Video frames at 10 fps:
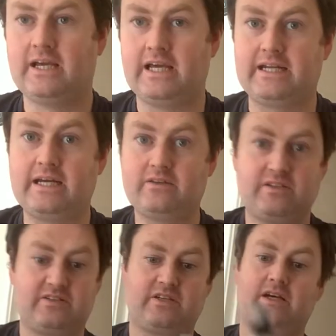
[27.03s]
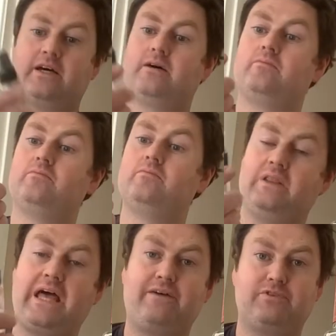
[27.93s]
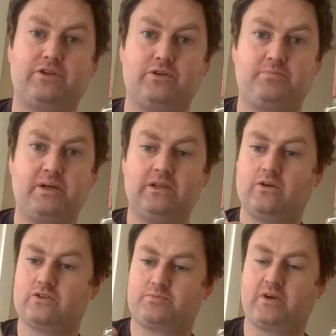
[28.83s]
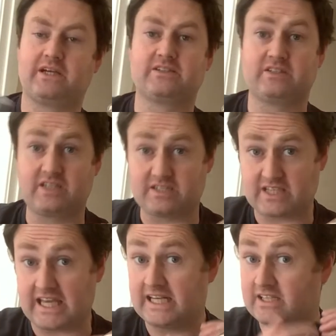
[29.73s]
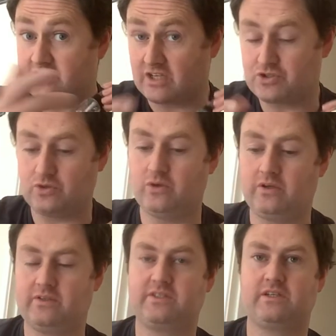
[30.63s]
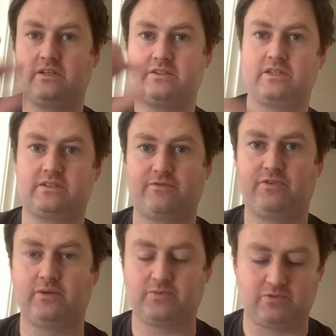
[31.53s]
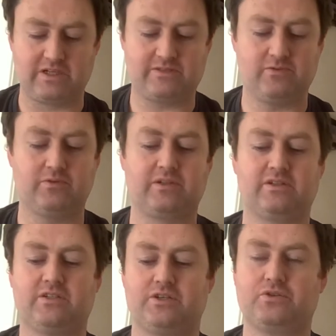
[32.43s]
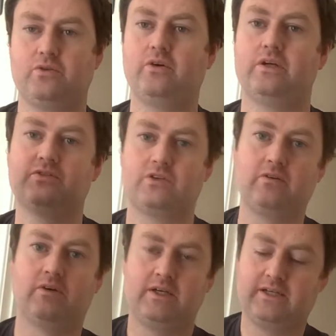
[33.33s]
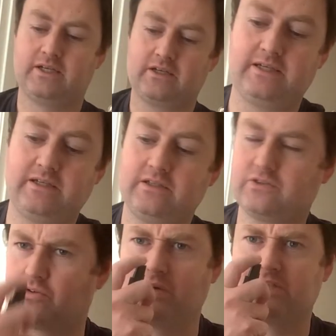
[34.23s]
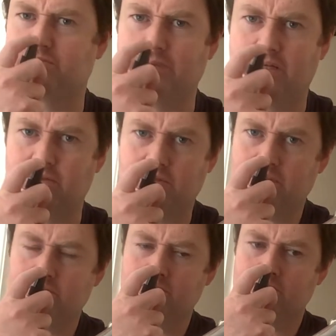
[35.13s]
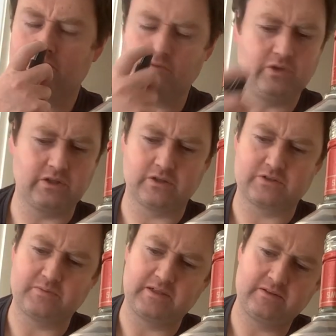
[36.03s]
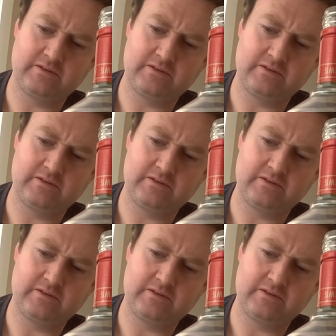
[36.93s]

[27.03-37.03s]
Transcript: And now there's lavender pillow spray, because it says to get an essential oil. It says to fill up the rest of it with an essential oil, so it's a great smell. Really good smell.